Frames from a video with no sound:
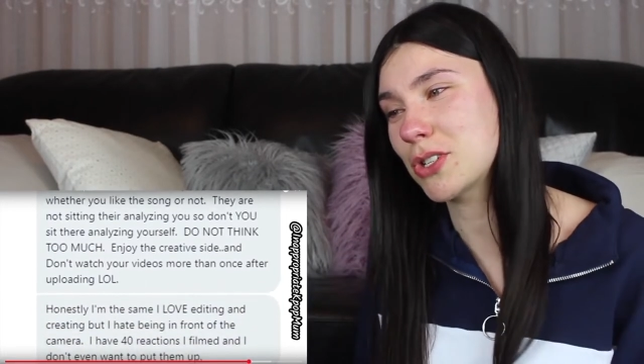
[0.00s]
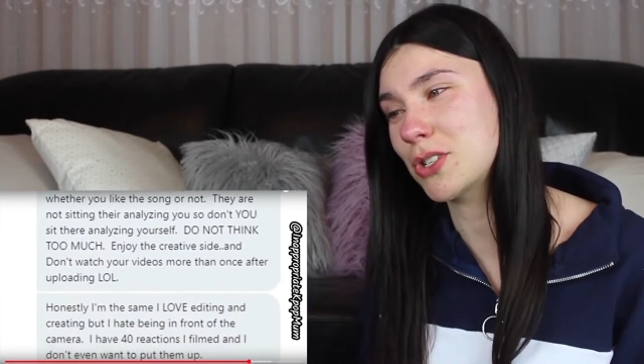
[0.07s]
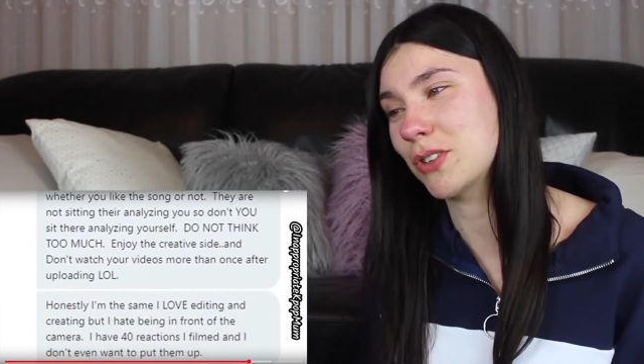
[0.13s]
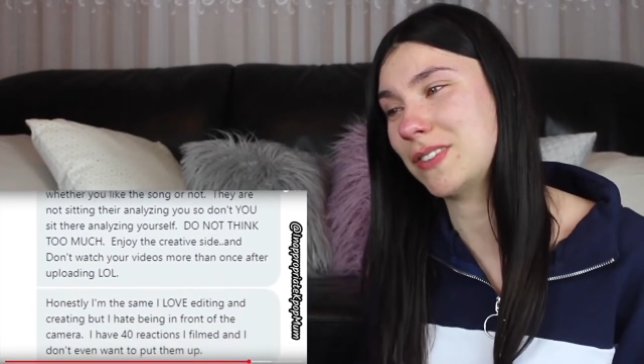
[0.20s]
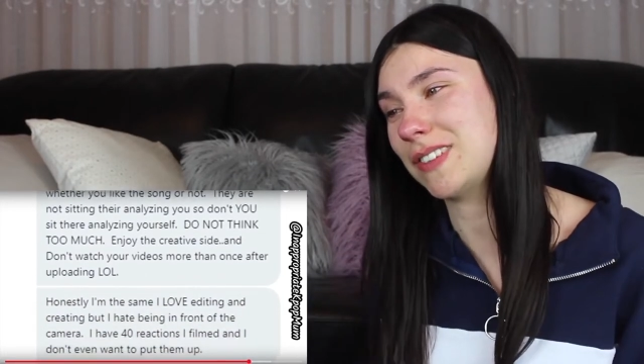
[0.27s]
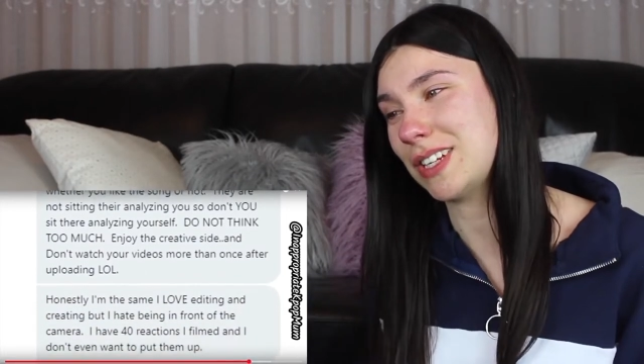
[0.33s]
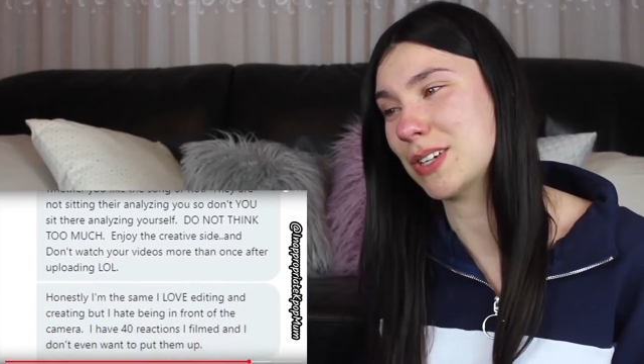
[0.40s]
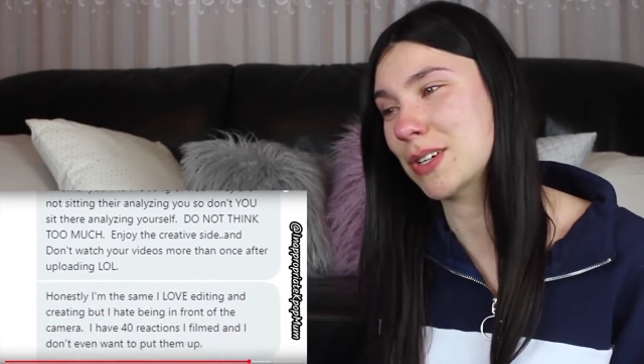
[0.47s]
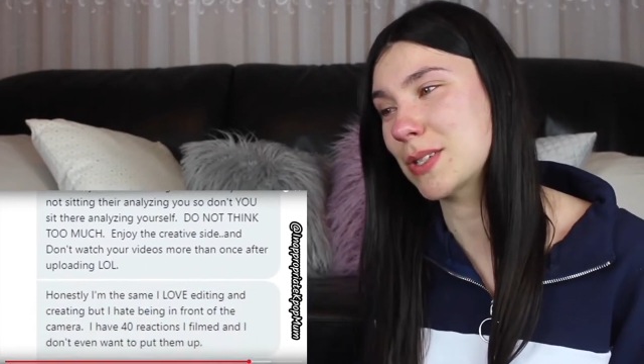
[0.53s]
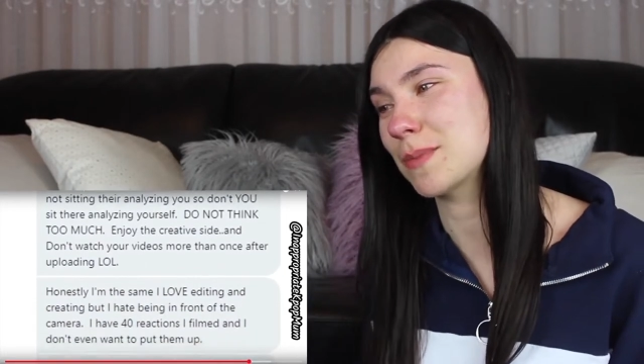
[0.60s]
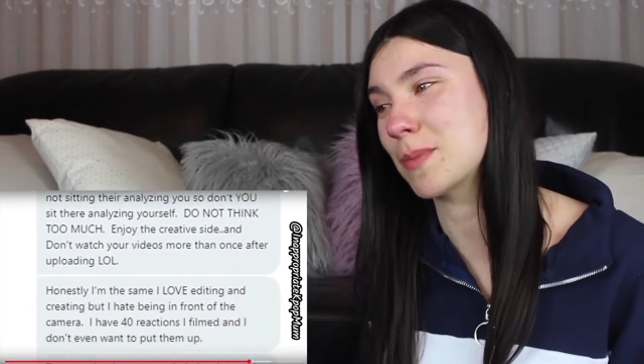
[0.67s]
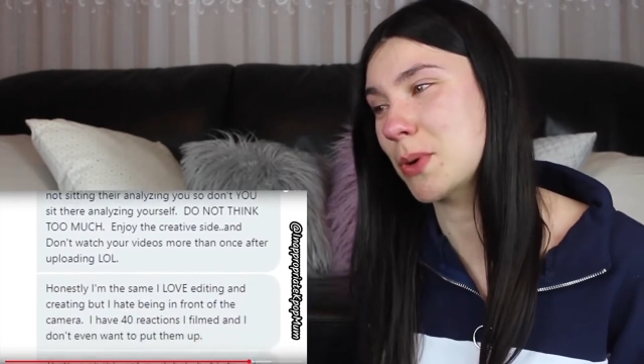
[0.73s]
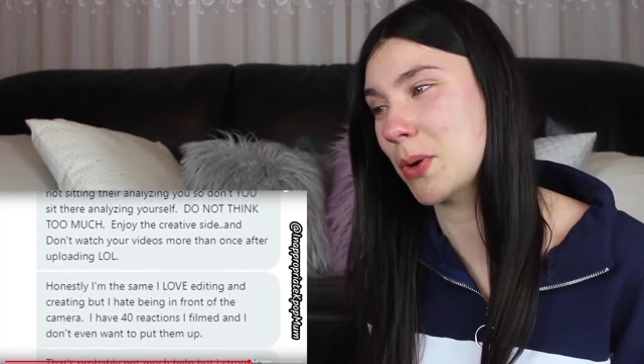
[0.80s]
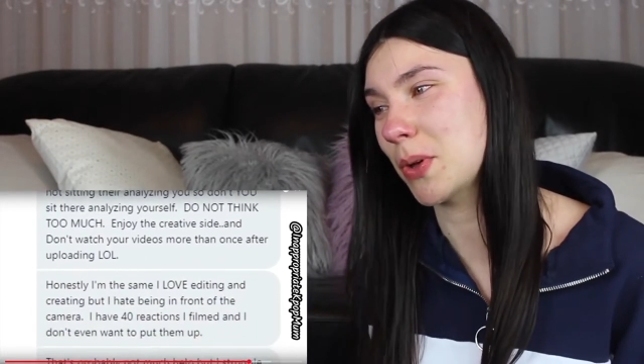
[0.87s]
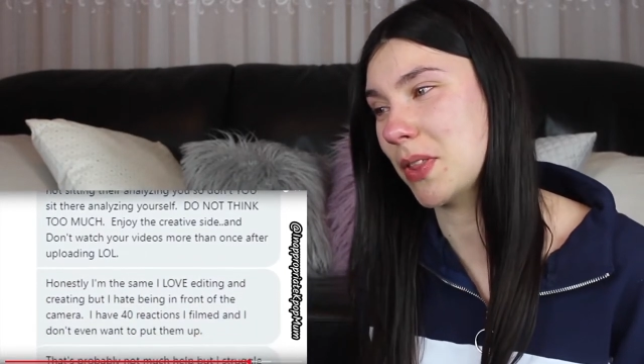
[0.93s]
watch your
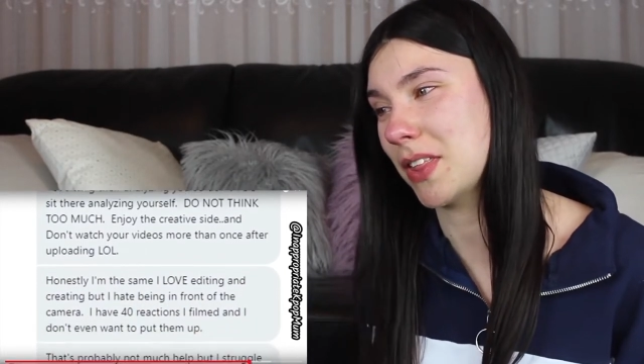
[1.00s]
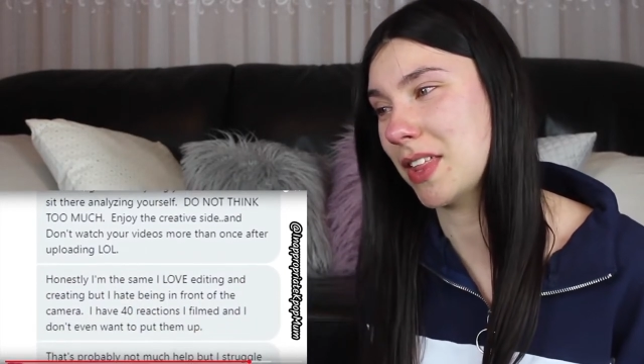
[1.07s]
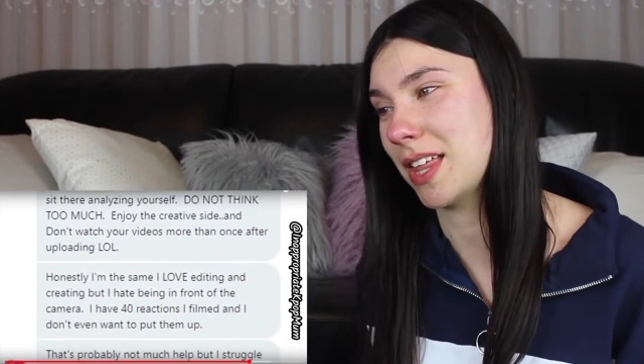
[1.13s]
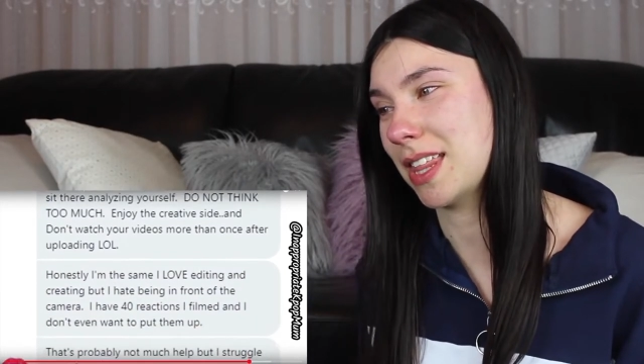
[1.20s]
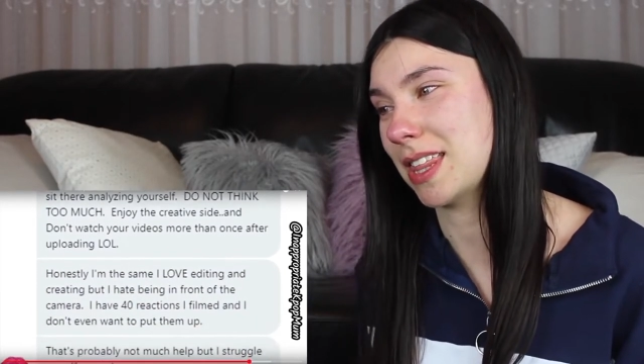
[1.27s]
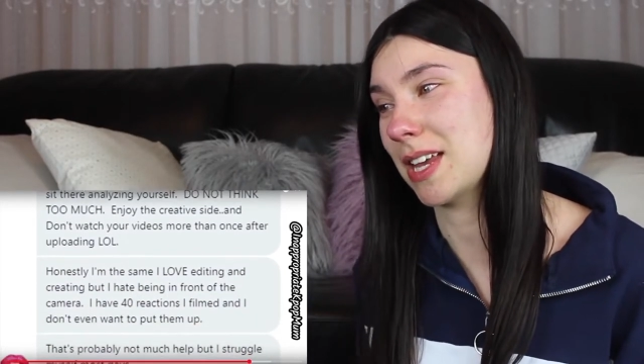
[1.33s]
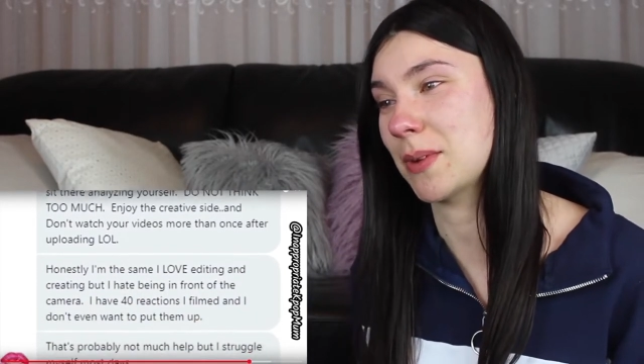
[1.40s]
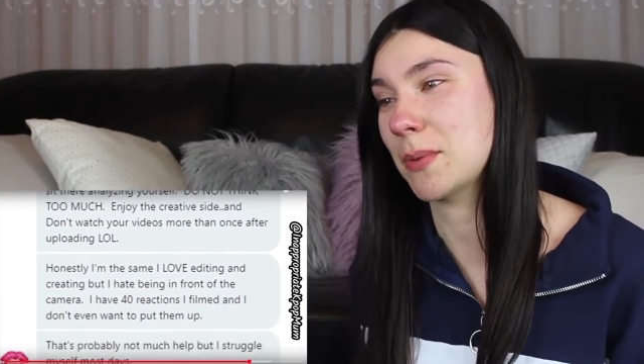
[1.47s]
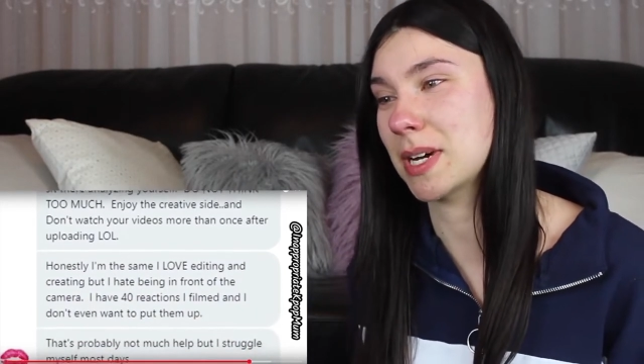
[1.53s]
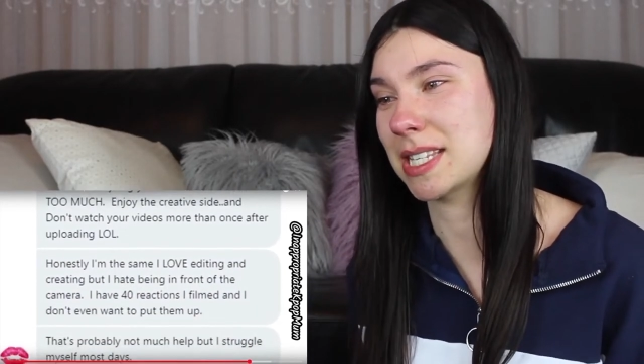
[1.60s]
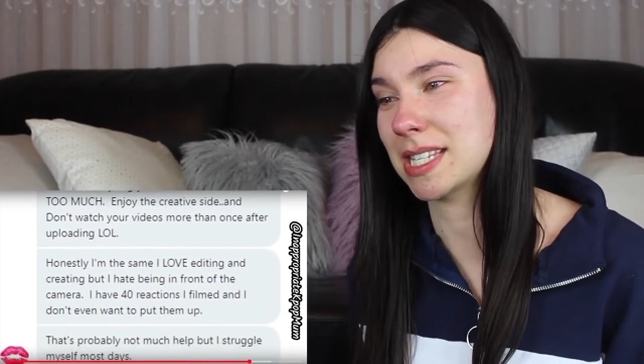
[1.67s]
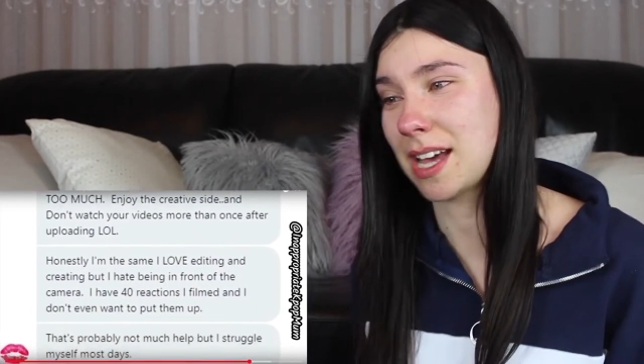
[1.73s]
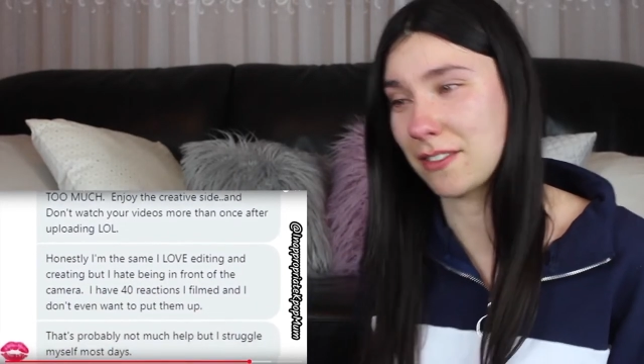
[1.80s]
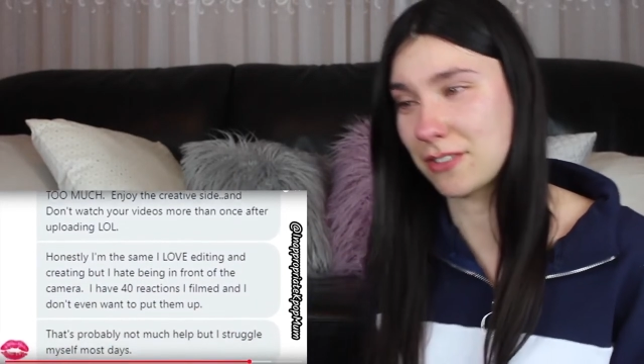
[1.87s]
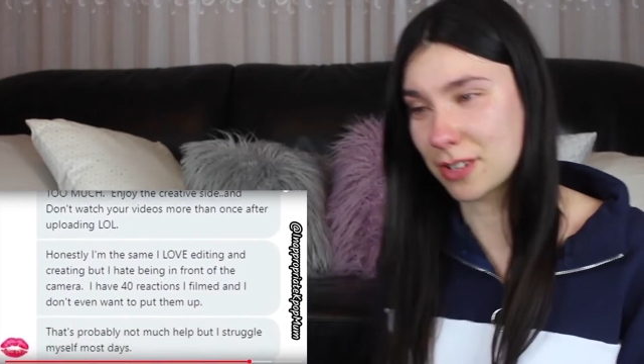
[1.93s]
videos more than
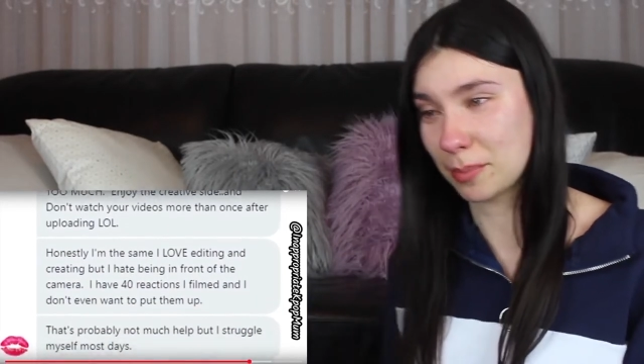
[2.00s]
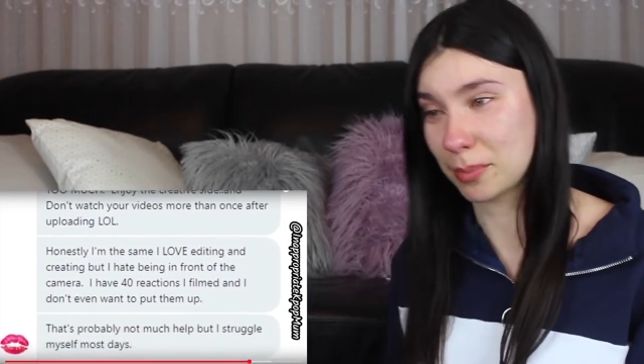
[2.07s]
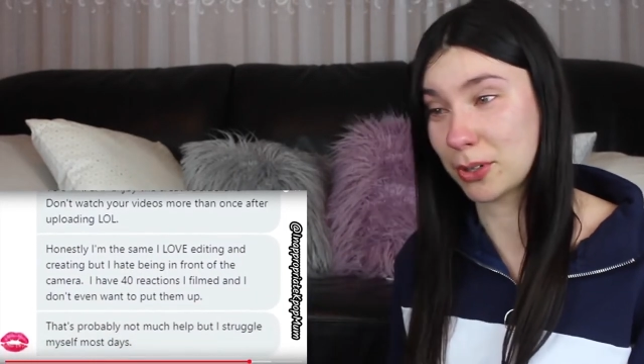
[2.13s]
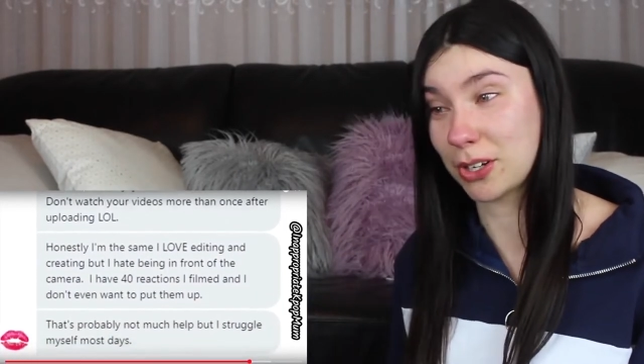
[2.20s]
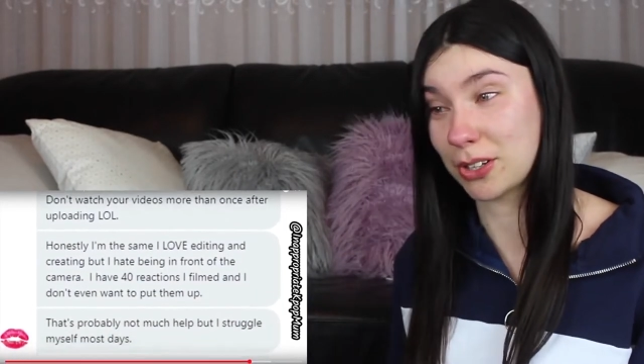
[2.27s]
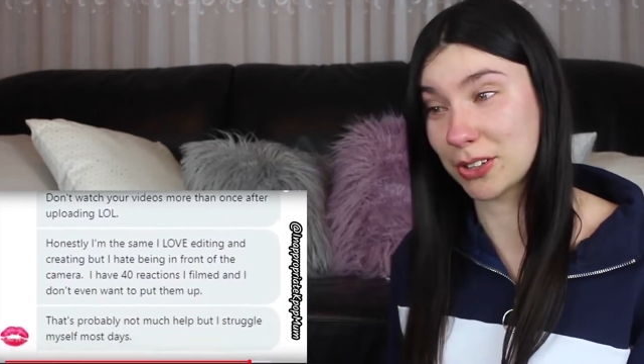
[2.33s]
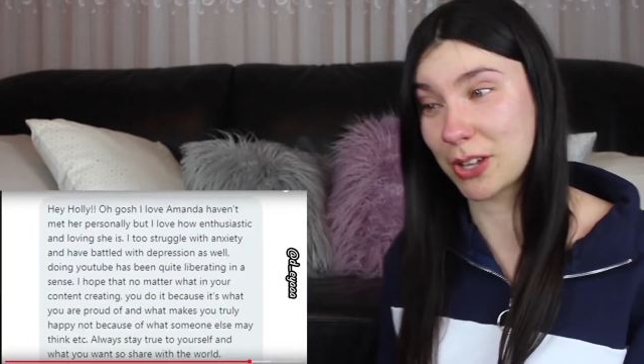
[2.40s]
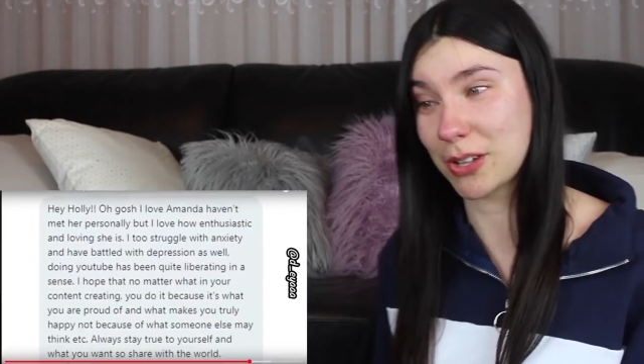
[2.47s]
once after uploading.